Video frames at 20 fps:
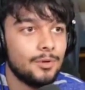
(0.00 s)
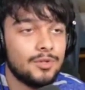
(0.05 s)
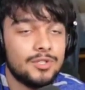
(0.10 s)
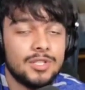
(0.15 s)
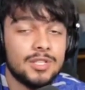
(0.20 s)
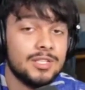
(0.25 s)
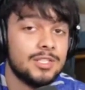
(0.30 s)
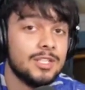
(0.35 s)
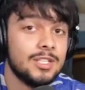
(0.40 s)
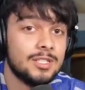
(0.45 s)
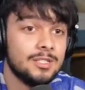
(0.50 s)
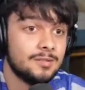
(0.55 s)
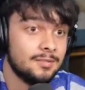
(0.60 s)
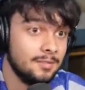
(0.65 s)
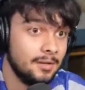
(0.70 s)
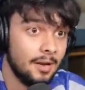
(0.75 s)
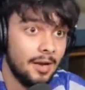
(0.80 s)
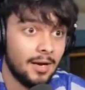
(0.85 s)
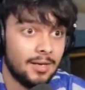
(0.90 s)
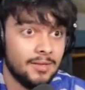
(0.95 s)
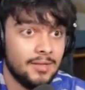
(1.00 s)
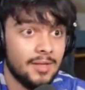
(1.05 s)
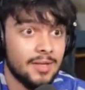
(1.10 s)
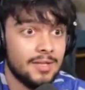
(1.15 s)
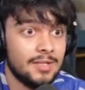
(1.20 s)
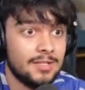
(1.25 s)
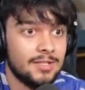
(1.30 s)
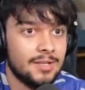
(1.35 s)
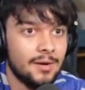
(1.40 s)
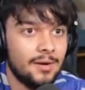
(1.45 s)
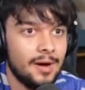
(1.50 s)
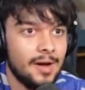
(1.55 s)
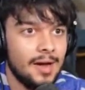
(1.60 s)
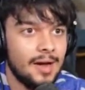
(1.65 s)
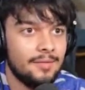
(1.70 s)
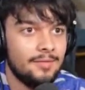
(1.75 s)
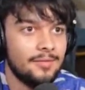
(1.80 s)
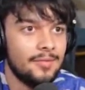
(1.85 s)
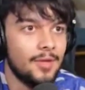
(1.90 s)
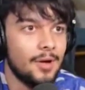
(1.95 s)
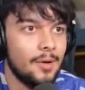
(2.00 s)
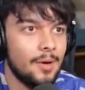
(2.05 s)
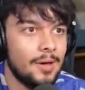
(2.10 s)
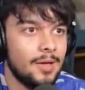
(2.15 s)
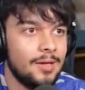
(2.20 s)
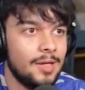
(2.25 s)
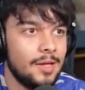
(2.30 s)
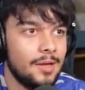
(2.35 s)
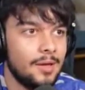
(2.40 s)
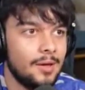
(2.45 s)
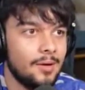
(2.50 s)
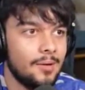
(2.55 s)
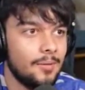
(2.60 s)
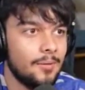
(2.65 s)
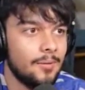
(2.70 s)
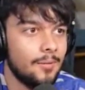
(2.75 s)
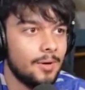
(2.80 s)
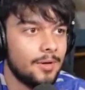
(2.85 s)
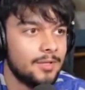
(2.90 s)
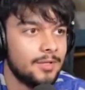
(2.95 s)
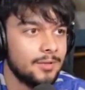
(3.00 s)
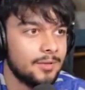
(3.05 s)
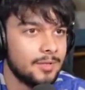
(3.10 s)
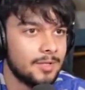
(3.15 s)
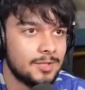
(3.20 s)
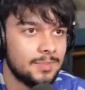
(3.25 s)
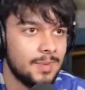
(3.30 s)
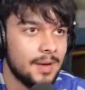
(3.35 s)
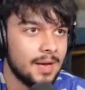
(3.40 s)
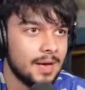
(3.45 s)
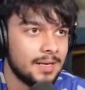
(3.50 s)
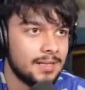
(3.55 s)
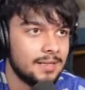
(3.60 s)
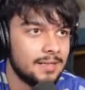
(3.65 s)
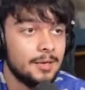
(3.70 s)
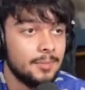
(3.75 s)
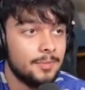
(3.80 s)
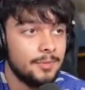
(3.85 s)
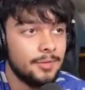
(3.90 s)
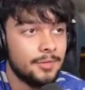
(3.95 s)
or since it's like this, so I have no idea what to expect.